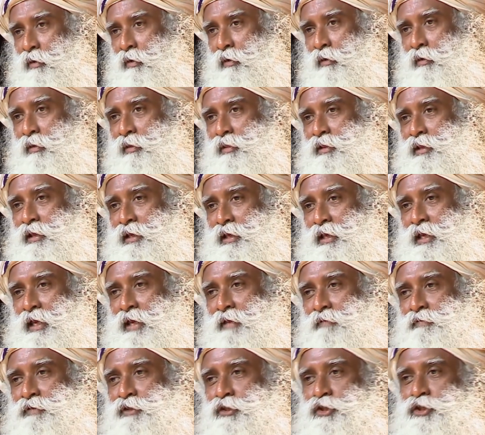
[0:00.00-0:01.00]
all the
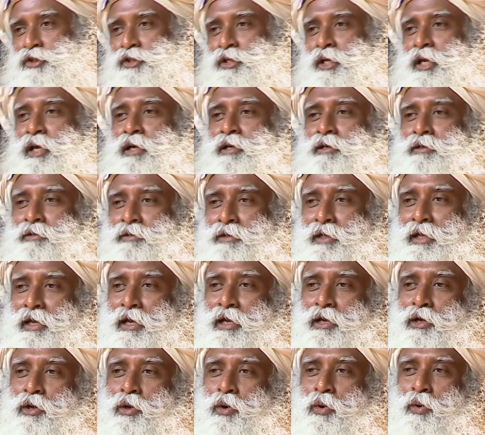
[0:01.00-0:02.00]
caves are taken, there
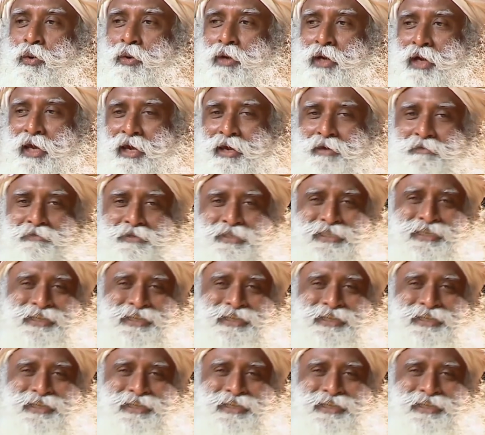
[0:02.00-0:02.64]
are no caves